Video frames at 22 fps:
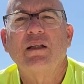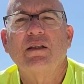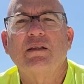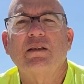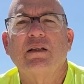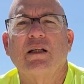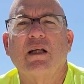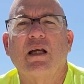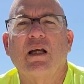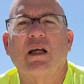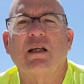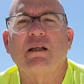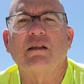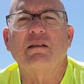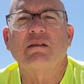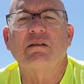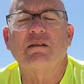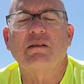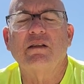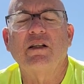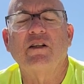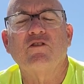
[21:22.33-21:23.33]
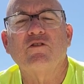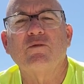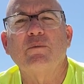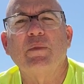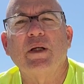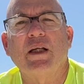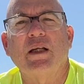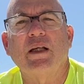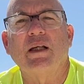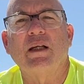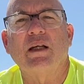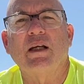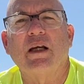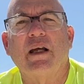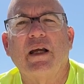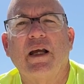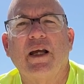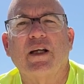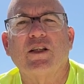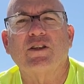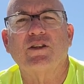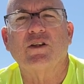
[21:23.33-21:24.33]
to give me uh,
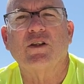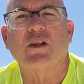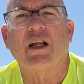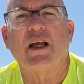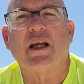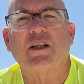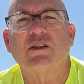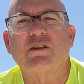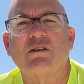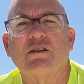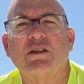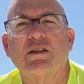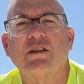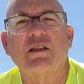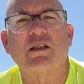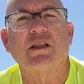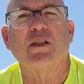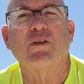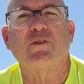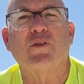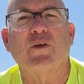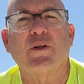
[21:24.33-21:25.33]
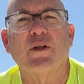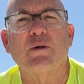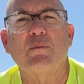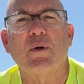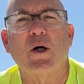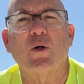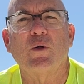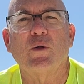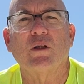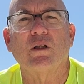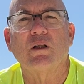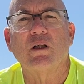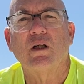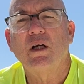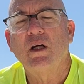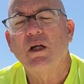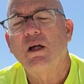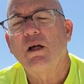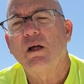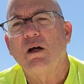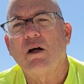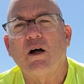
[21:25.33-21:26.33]
extra electricity for the motor.
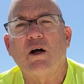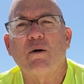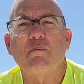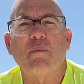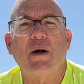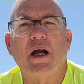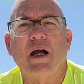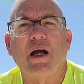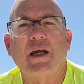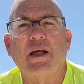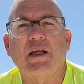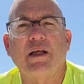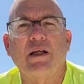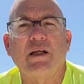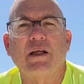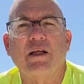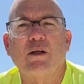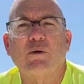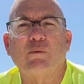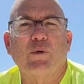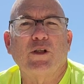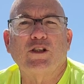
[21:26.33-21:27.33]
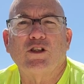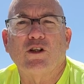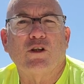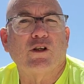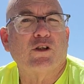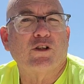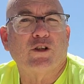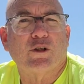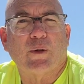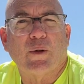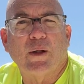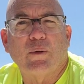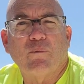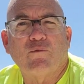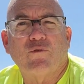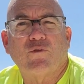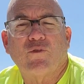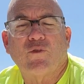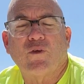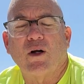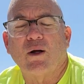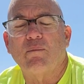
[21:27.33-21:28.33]
On my uh, return trip
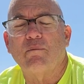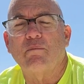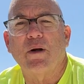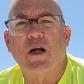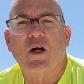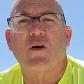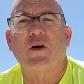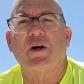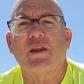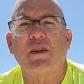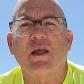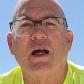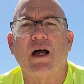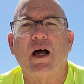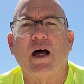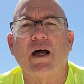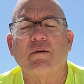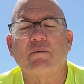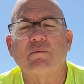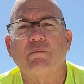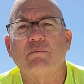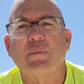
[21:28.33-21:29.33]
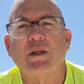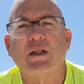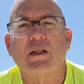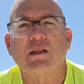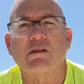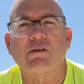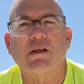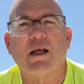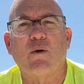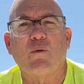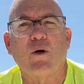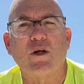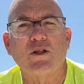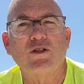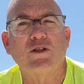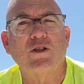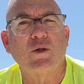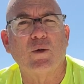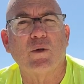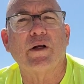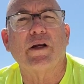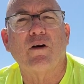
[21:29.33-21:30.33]
from Marathon, because I was
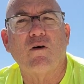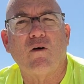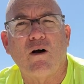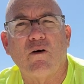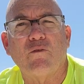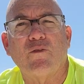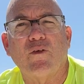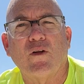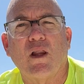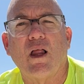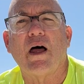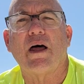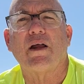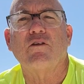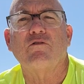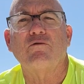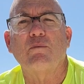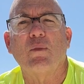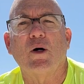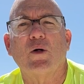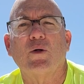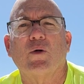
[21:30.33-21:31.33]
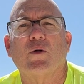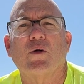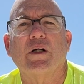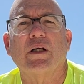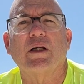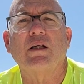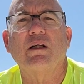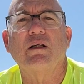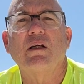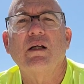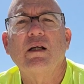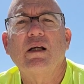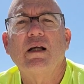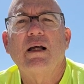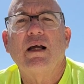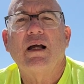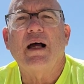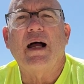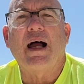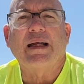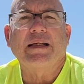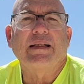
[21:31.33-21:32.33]
doing an awful lot of motoring,
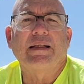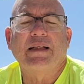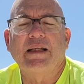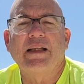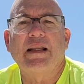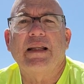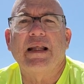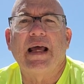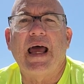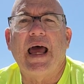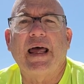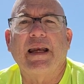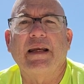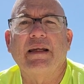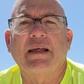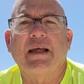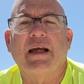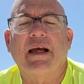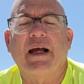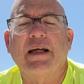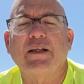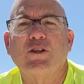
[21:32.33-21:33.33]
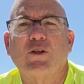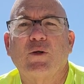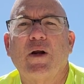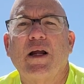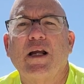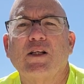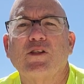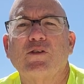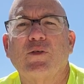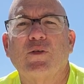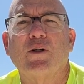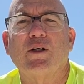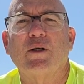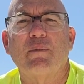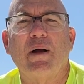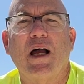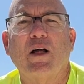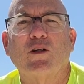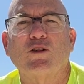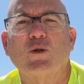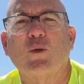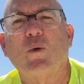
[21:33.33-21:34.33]
I did that. I transferred
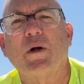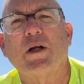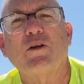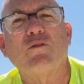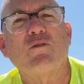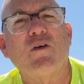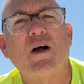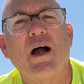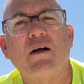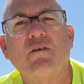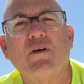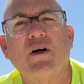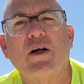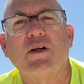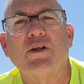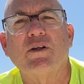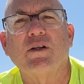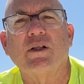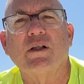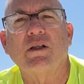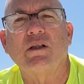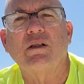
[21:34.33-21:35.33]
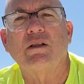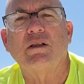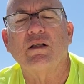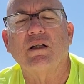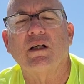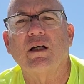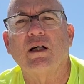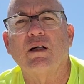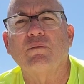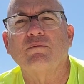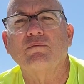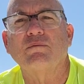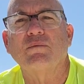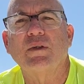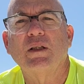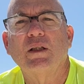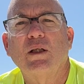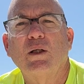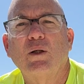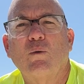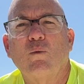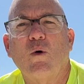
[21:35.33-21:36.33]
about 2,500 um,
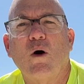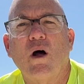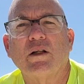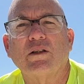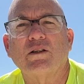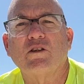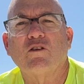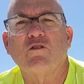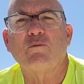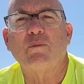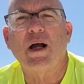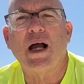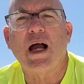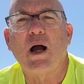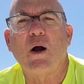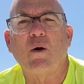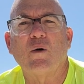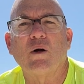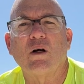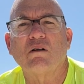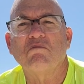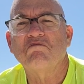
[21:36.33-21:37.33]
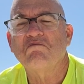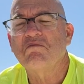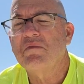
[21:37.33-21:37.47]
watts of power